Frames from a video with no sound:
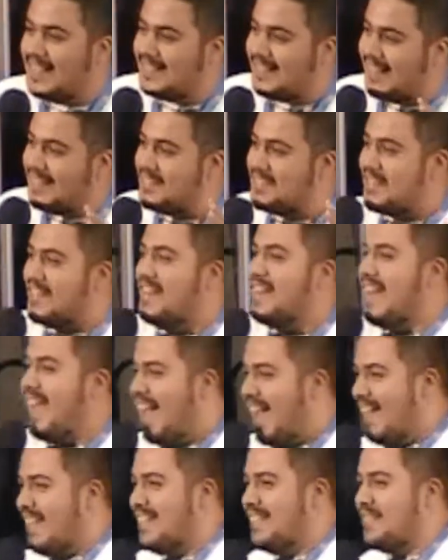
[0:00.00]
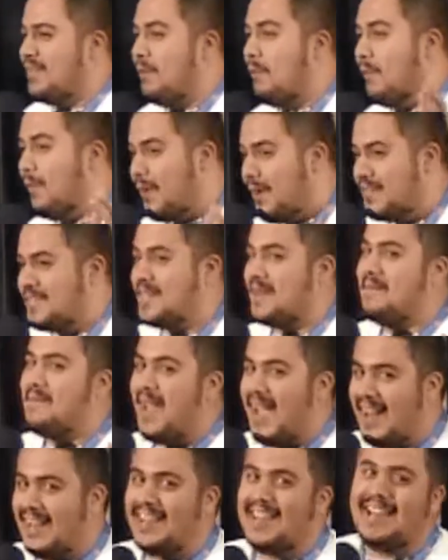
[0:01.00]
said, Jeanette, the worst a
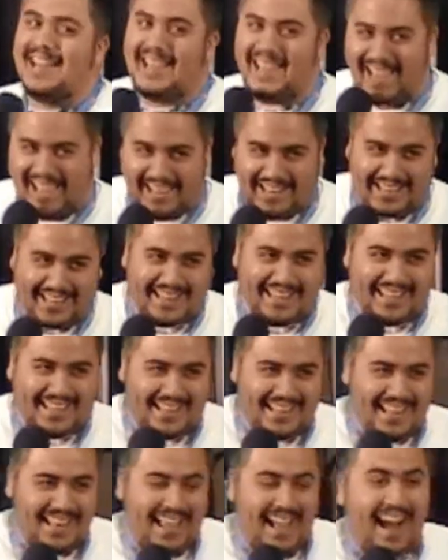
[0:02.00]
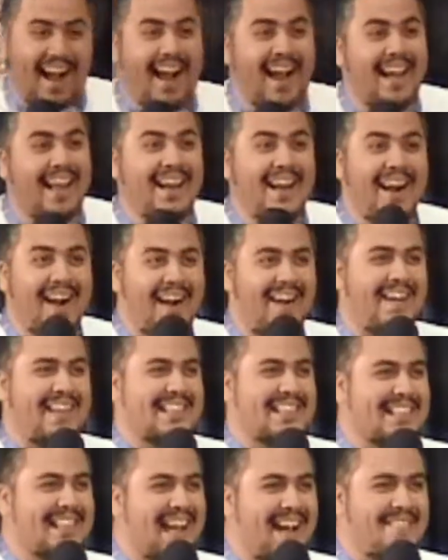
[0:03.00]
man can get. I know,
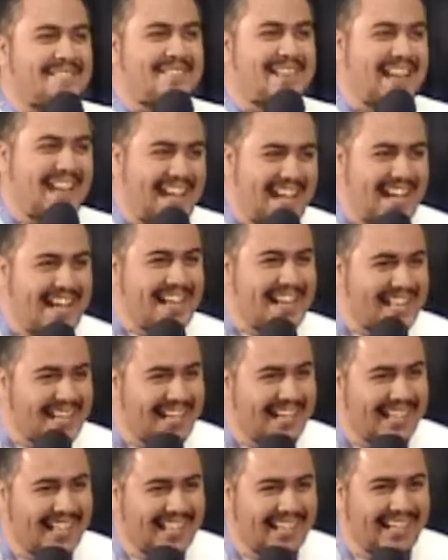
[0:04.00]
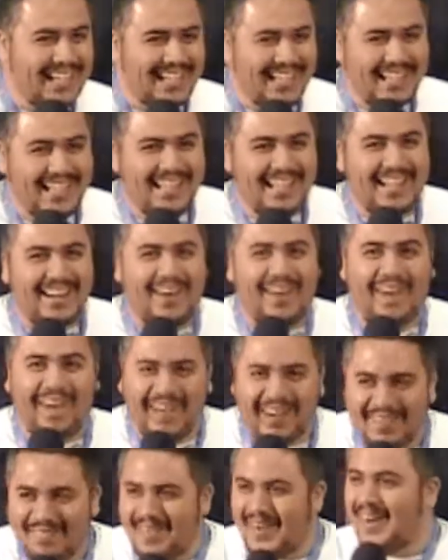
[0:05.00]
isn't that mean?
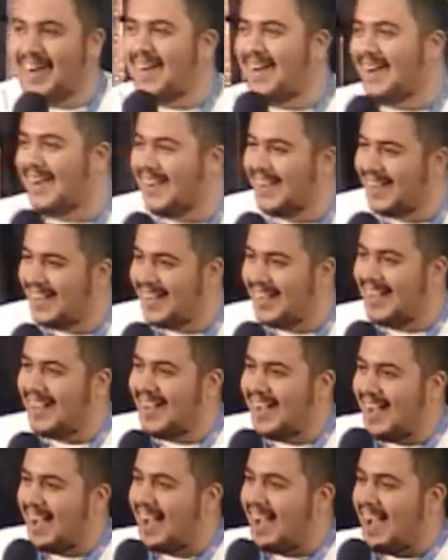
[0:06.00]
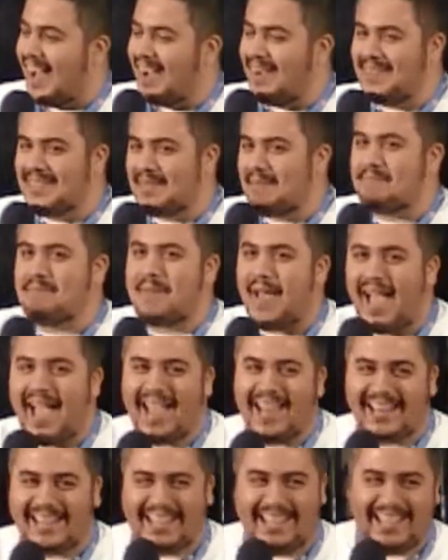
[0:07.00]
Horrible. I was a
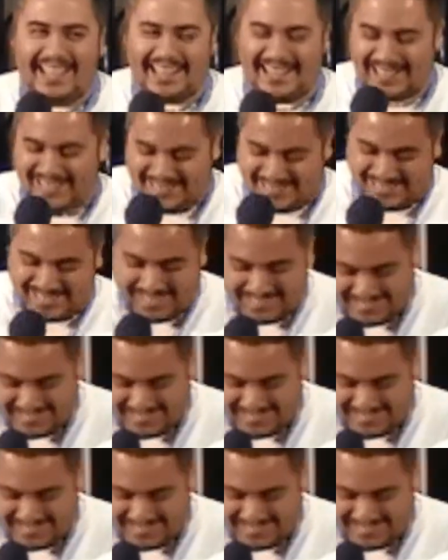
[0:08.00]
bad kid.